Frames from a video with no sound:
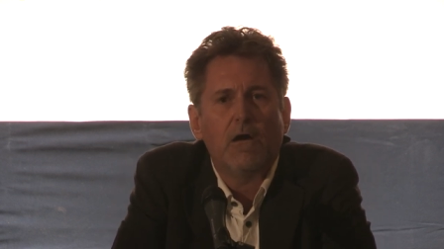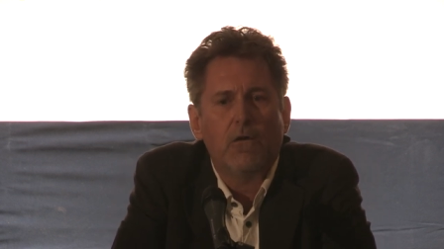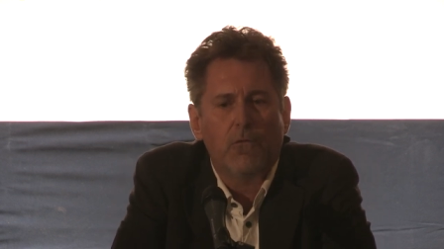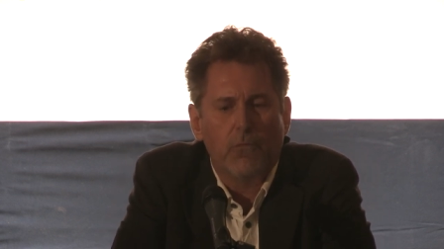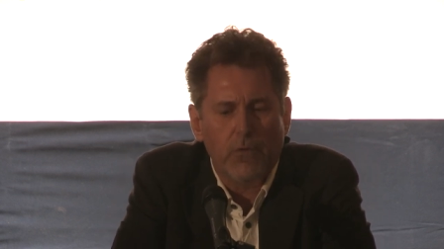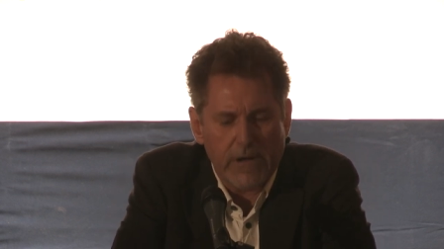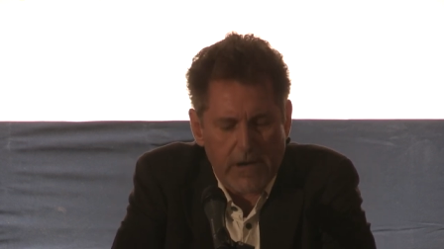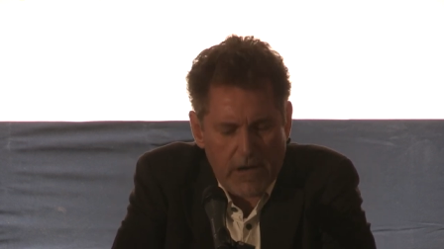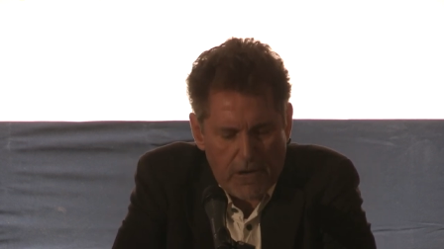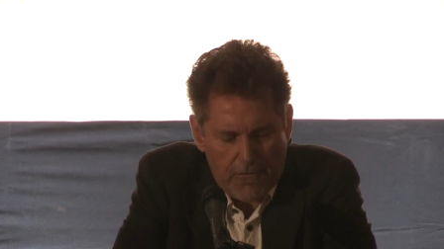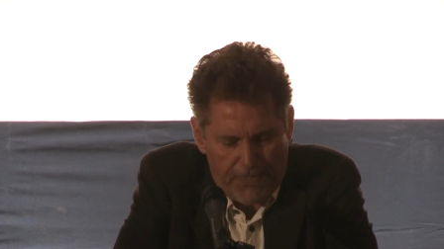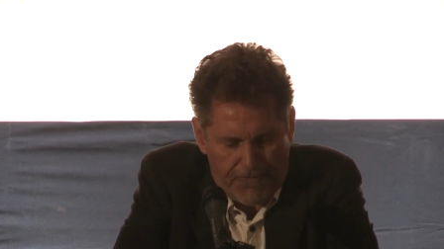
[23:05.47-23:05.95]

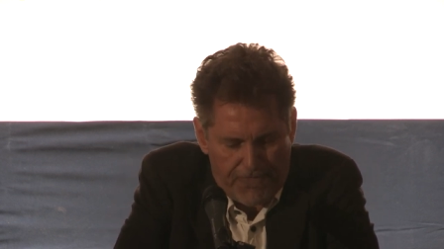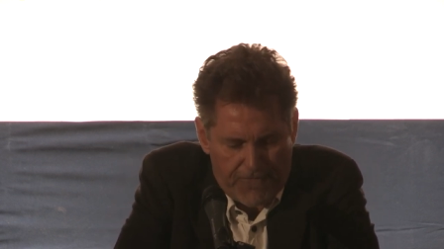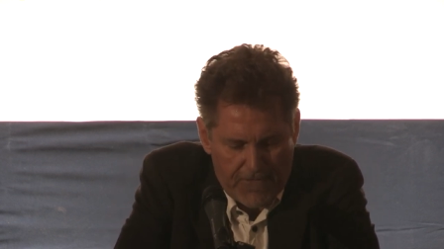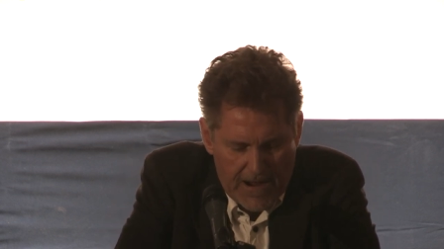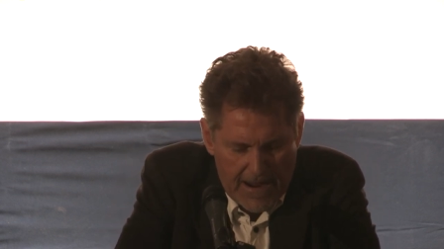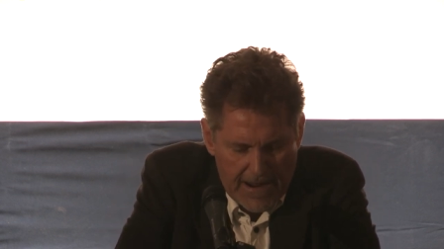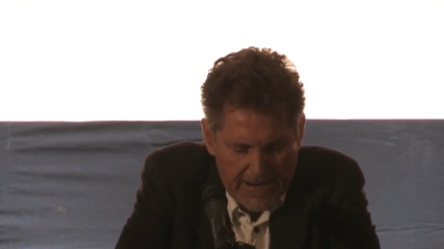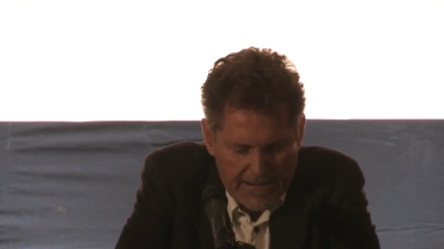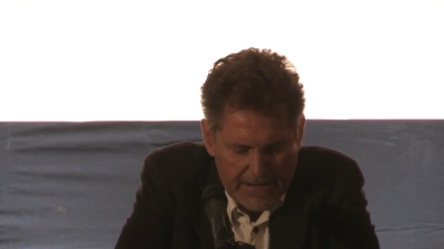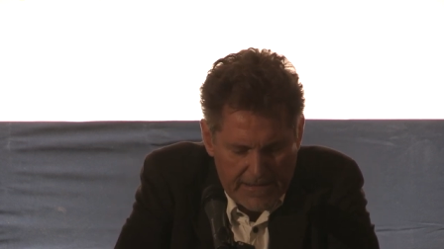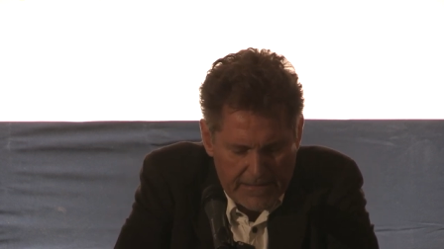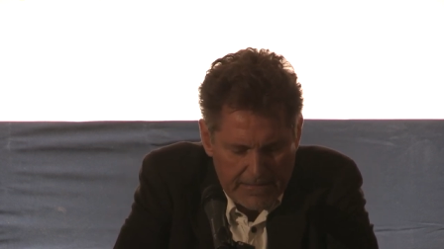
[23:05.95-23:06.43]
We are
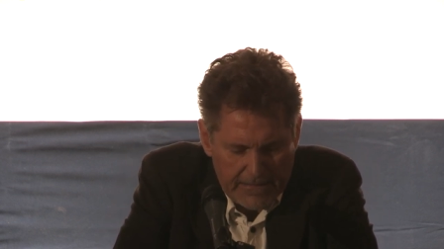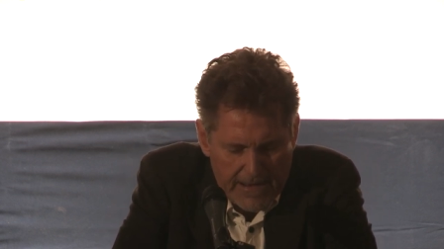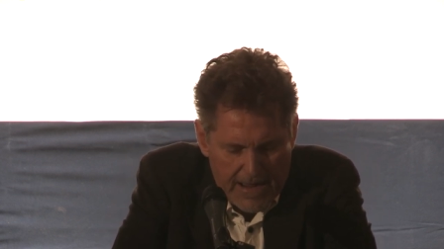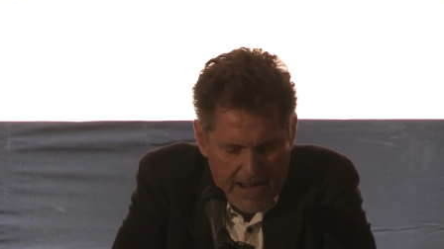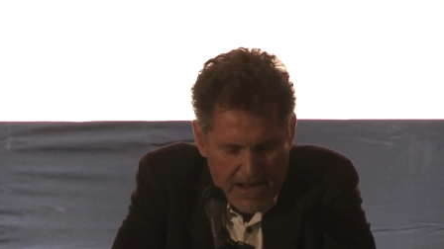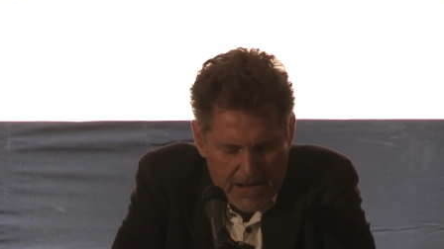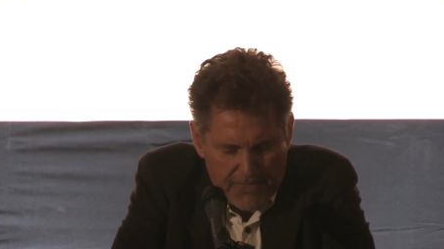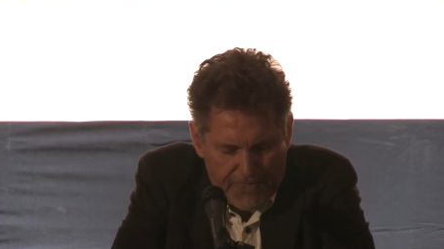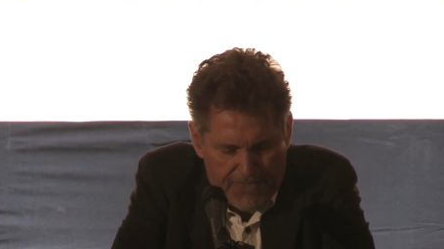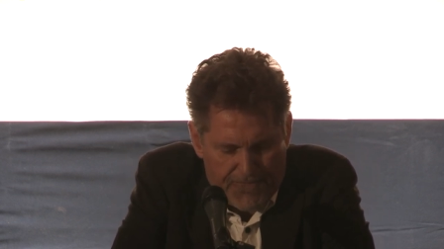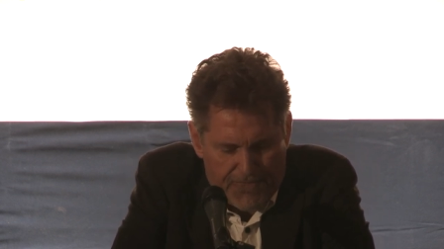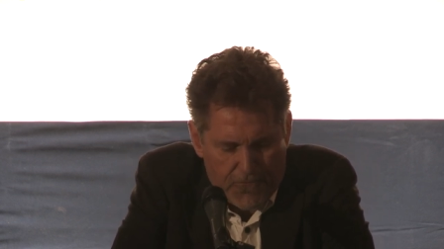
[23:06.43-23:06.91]
fighting
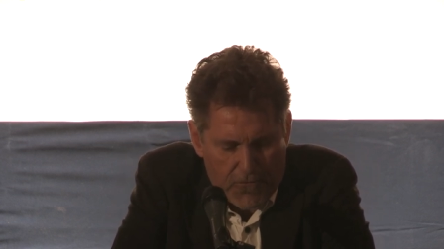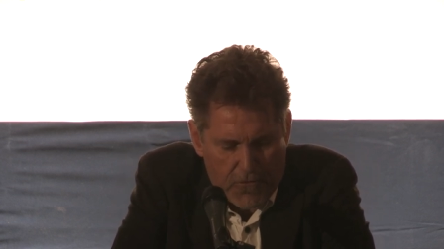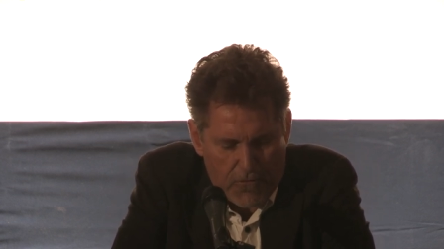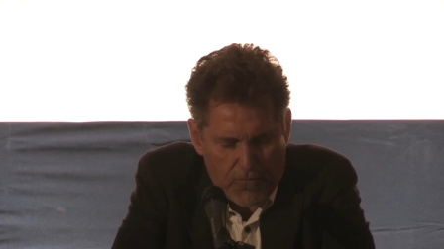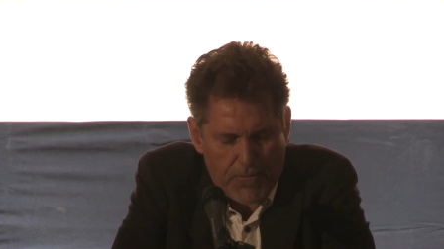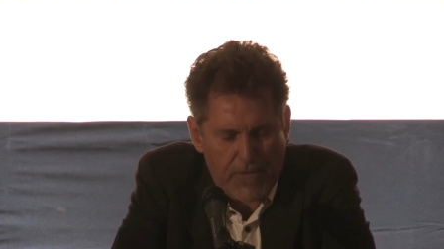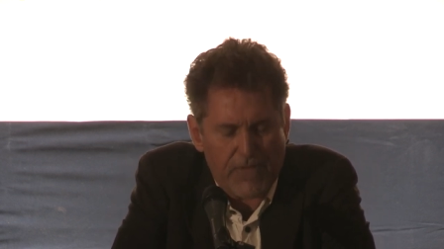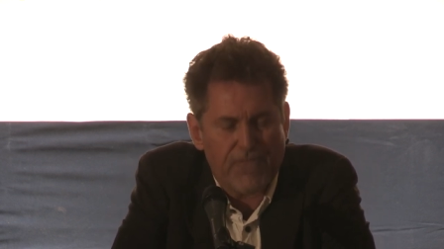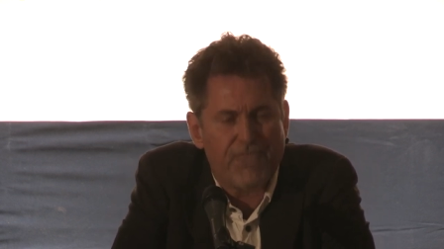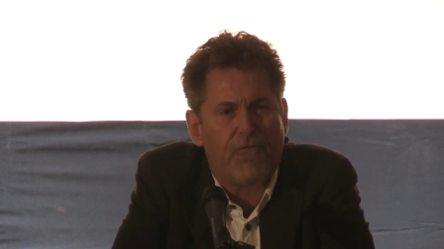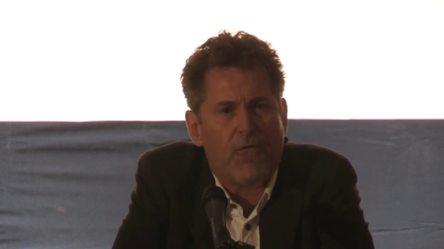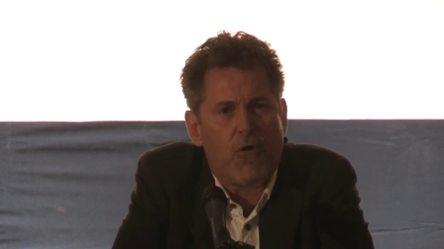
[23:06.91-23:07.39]
not for
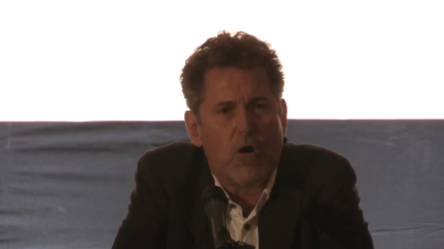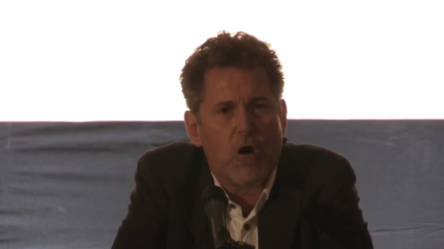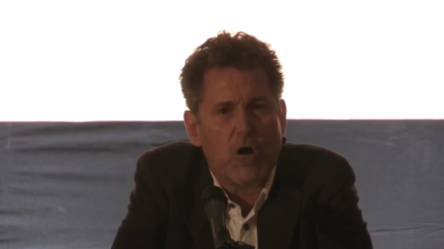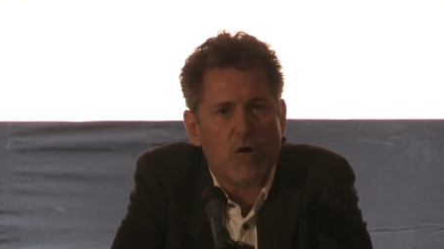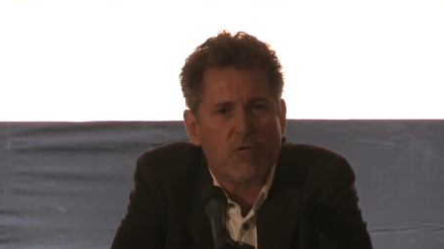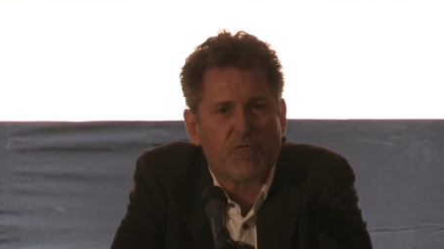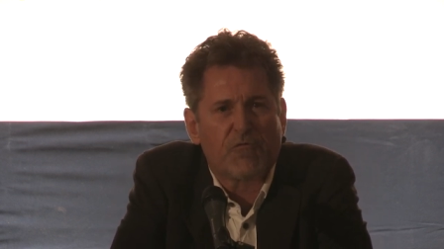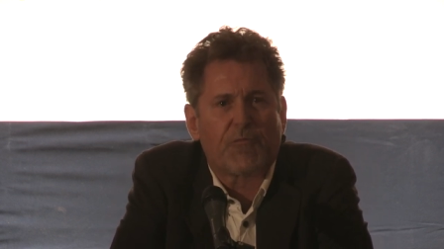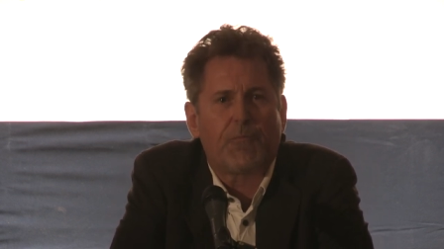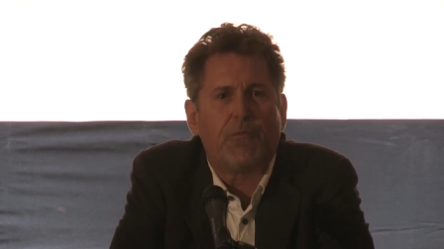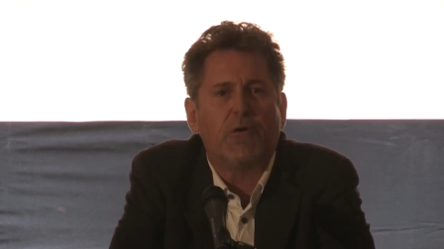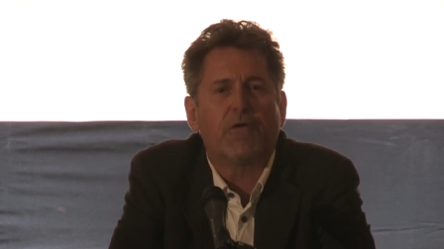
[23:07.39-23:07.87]

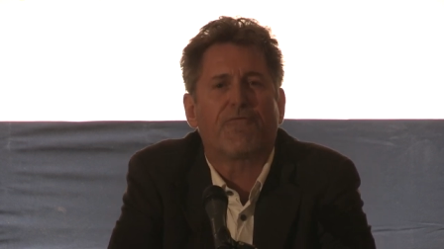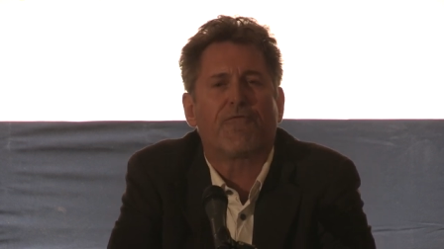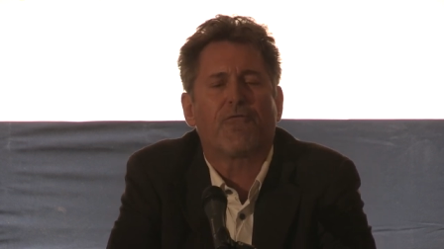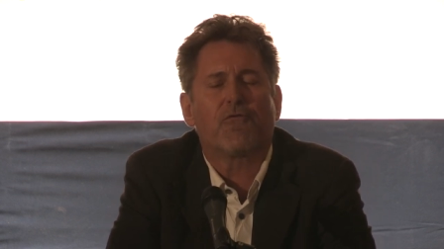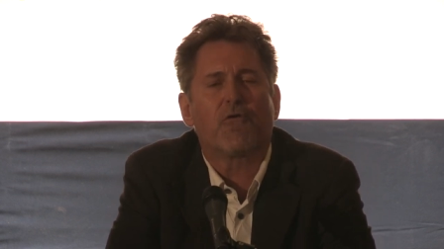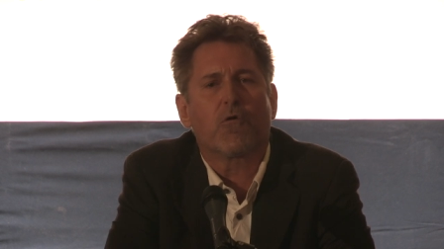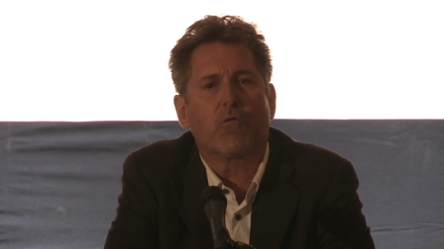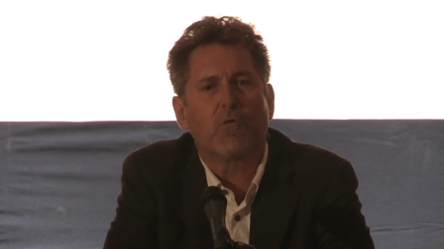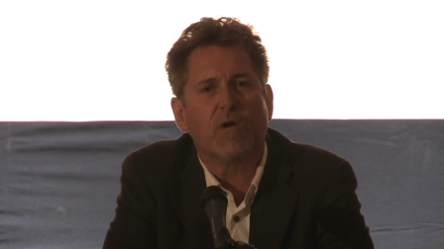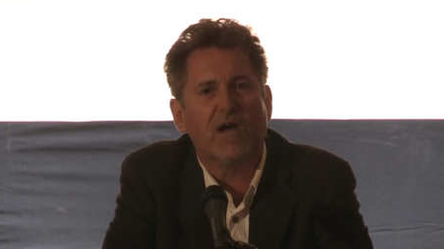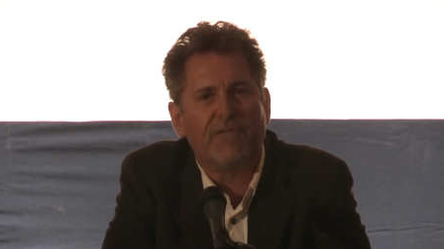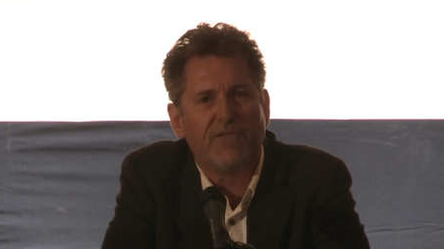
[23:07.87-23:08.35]
reforms, but
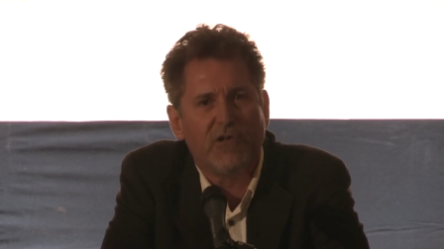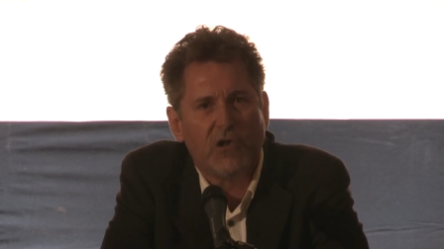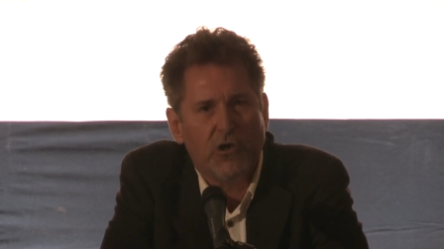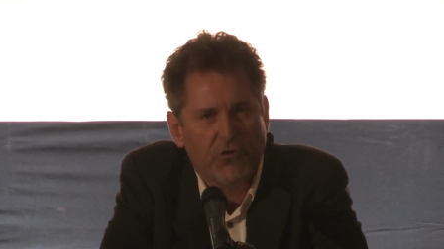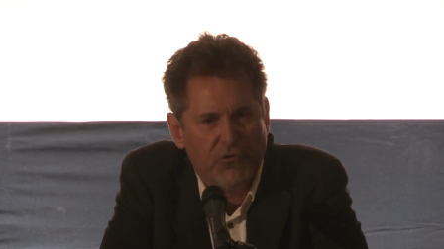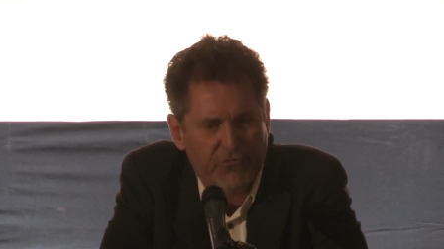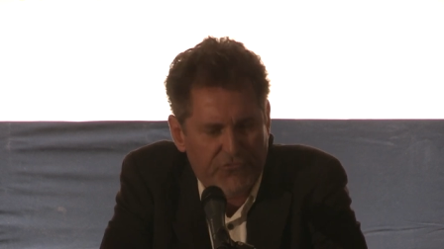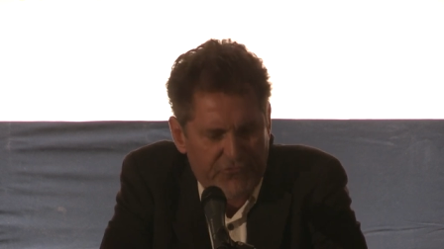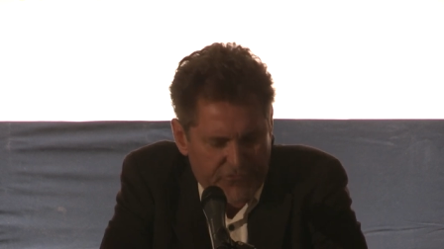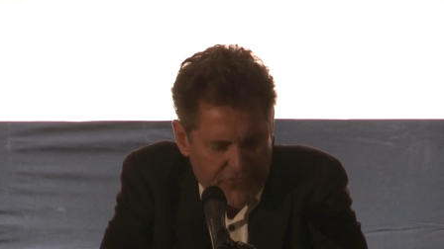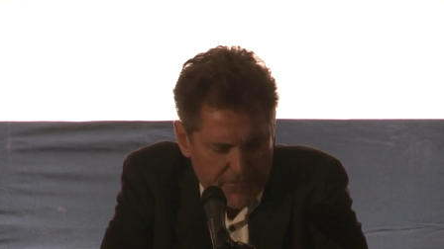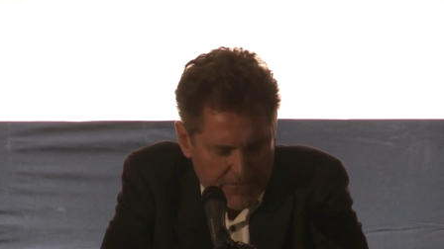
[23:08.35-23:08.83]
for
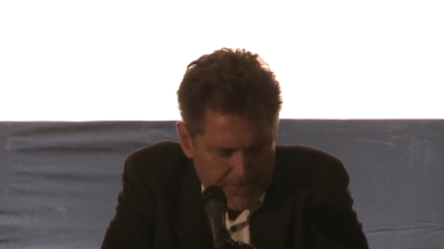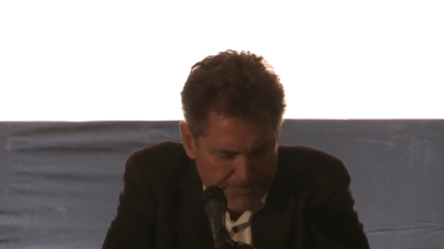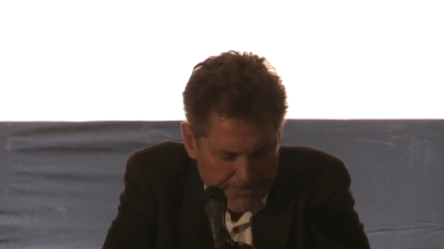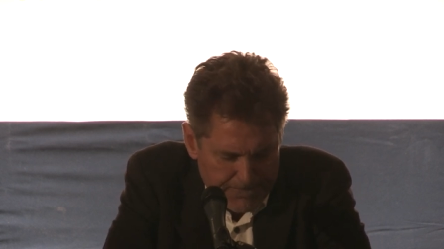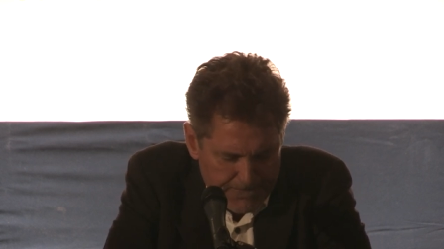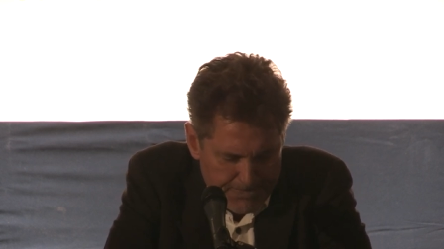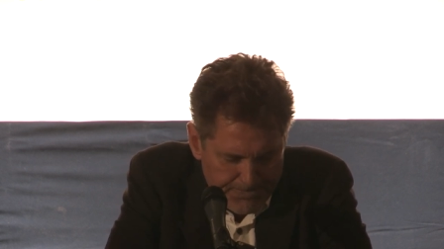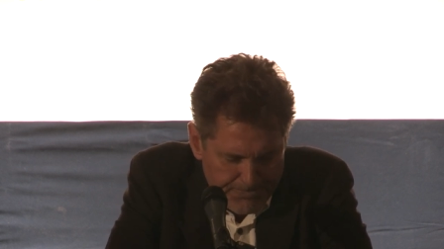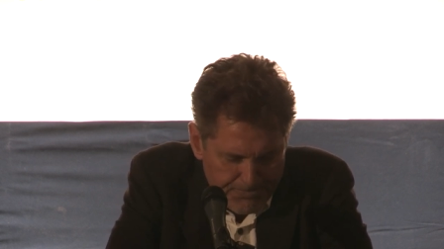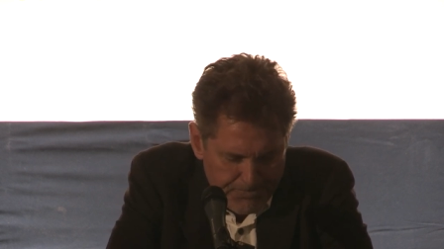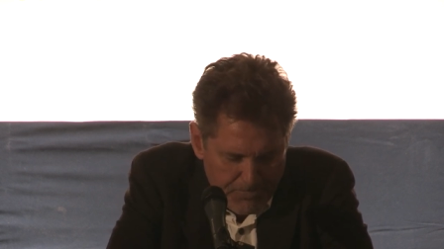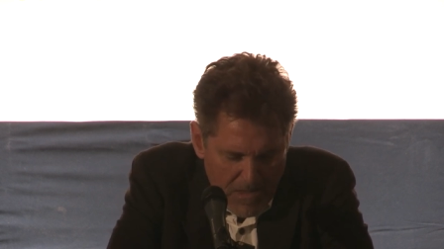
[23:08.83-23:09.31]

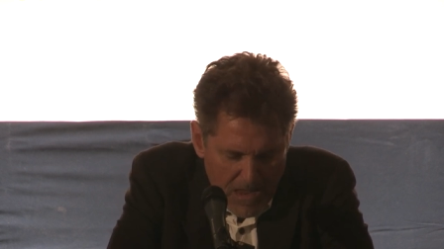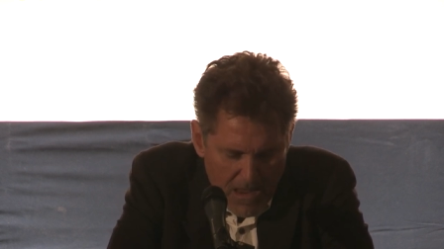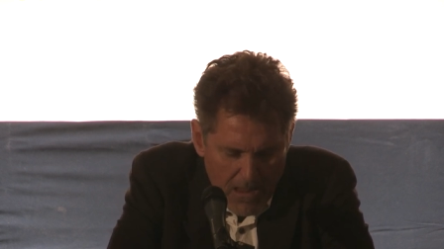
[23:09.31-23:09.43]
revolution.